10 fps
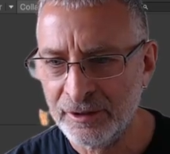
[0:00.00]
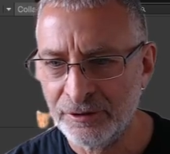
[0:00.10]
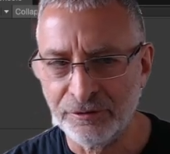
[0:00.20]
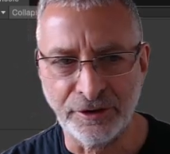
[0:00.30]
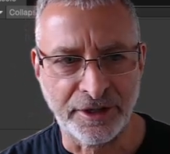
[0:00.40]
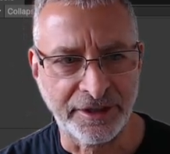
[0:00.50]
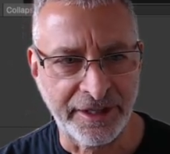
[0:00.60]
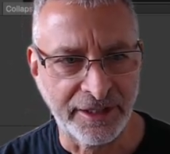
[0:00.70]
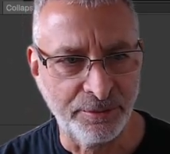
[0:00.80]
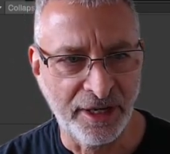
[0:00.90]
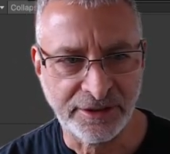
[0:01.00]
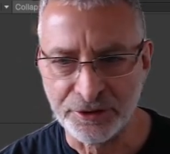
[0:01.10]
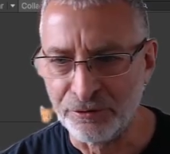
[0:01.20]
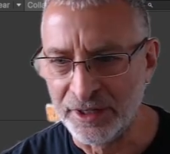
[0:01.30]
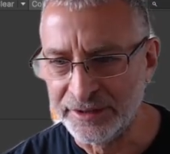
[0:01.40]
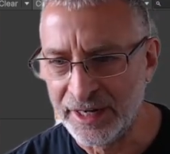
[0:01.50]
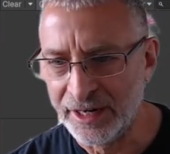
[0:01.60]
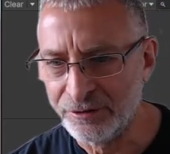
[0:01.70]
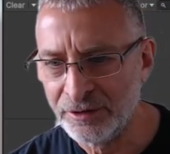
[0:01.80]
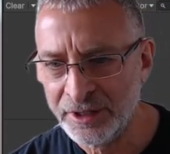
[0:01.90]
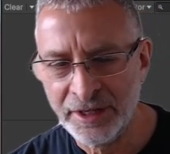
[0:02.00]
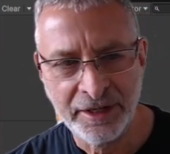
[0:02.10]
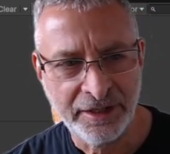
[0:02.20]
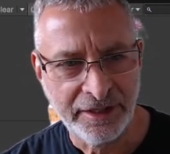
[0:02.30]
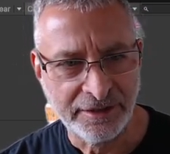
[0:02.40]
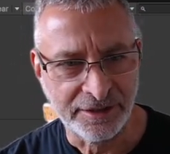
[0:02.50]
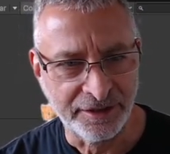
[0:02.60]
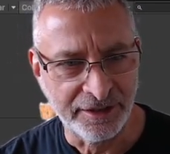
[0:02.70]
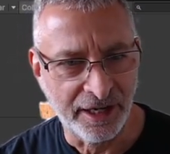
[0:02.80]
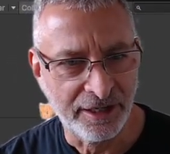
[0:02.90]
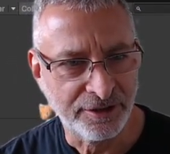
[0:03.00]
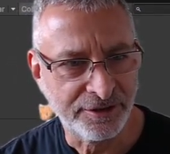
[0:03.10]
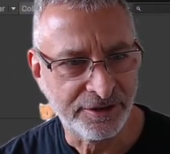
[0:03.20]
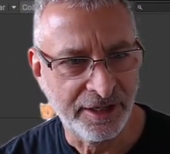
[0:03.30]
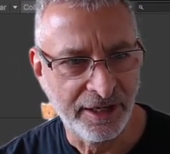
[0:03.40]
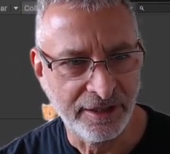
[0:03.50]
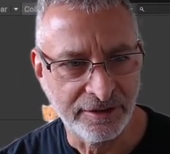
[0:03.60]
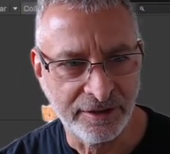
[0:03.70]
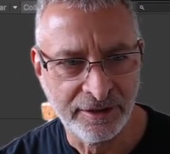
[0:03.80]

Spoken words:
We'll look at the animation right now. He's in the idle state.